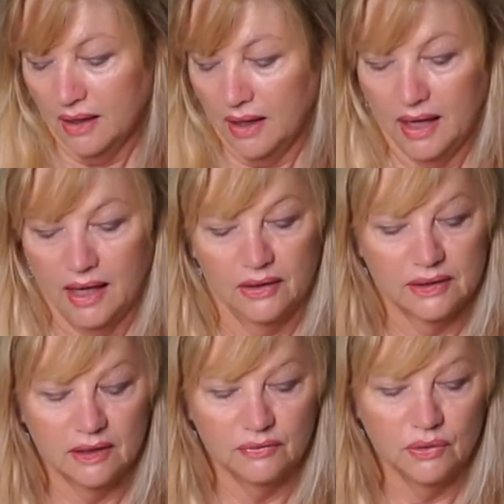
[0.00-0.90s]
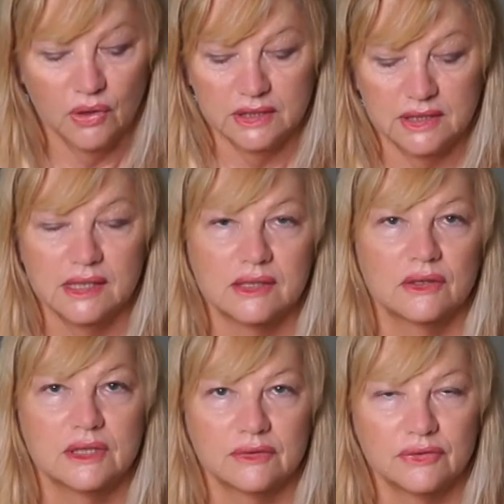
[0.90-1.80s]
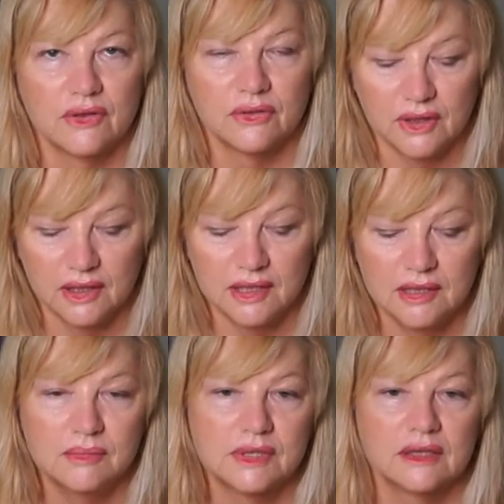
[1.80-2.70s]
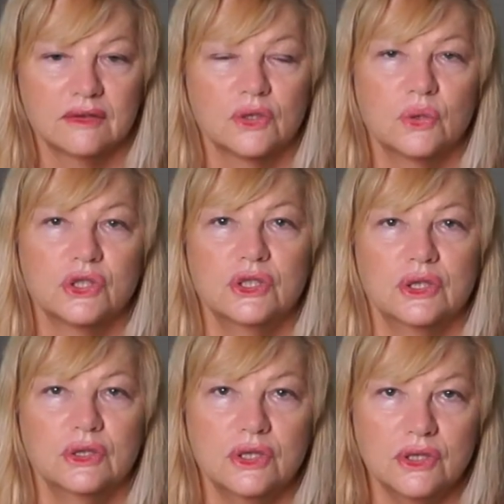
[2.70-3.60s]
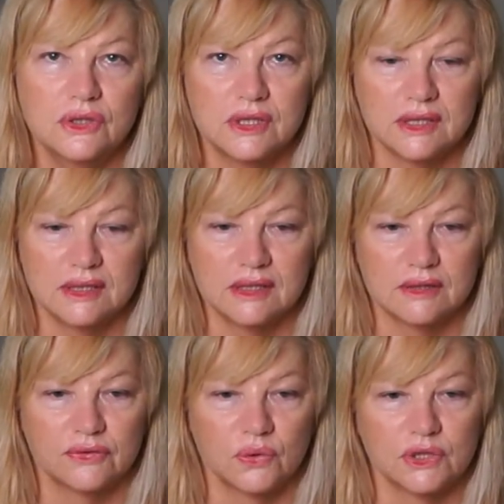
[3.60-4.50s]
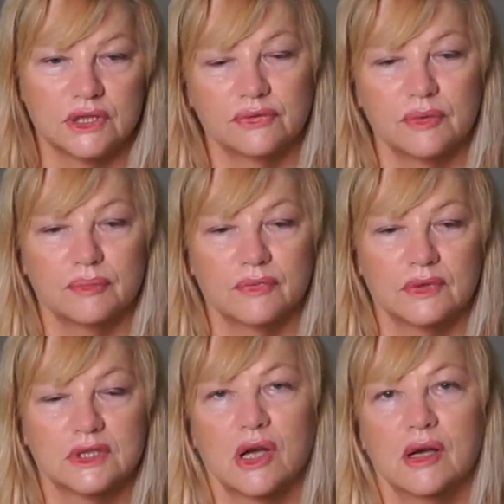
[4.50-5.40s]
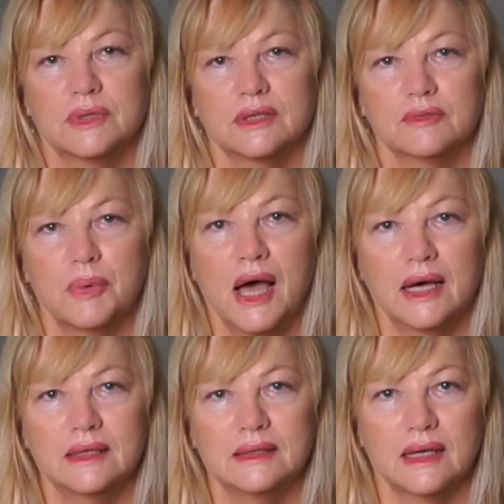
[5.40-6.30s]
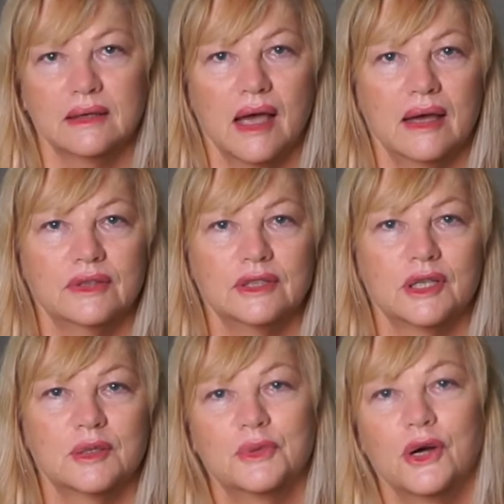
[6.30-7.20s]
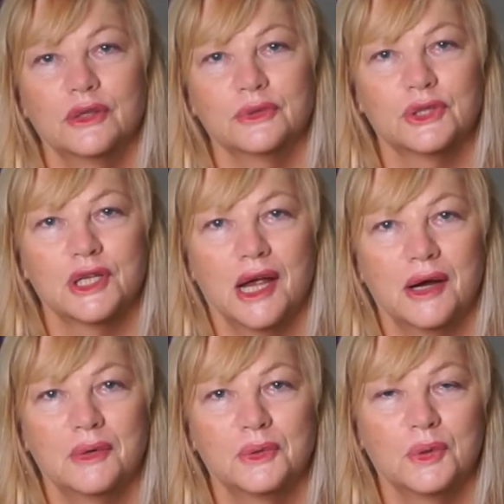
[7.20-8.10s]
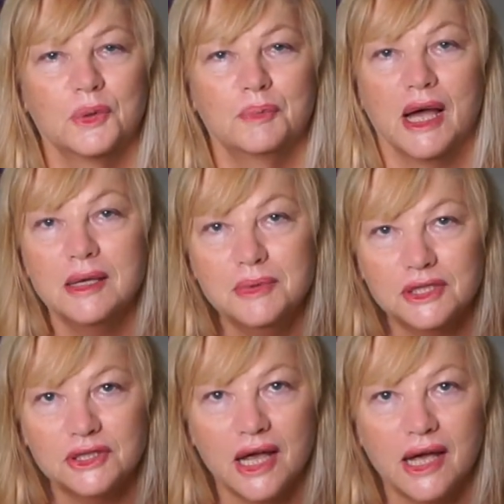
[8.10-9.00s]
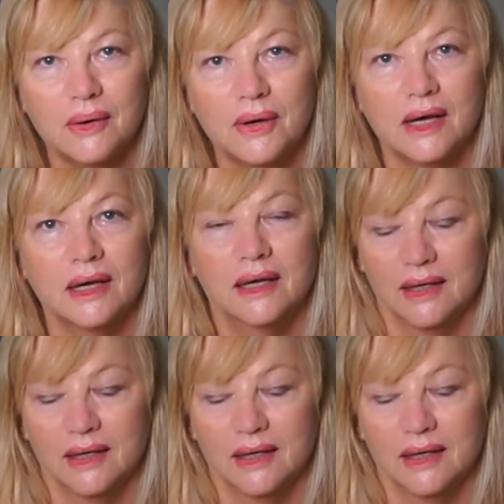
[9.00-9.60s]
I give you ideas on different themes, and of course you could use these for different types of parties that you're having, like a bridal shower or baby shower.